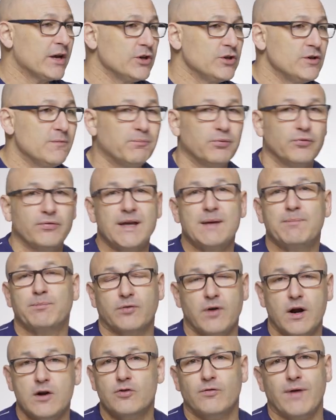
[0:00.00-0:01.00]
You
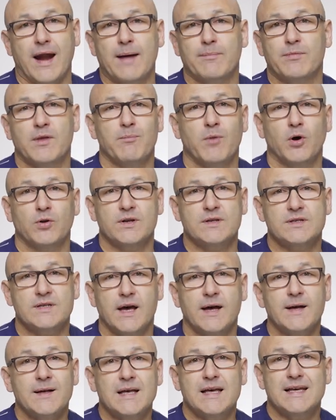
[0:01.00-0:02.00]
pre-program the
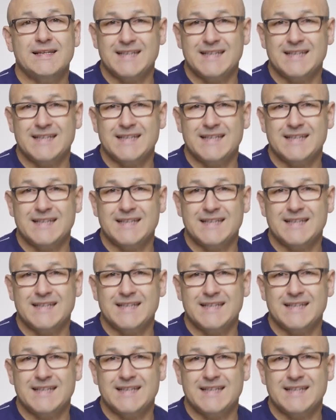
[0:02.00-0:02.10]
monitor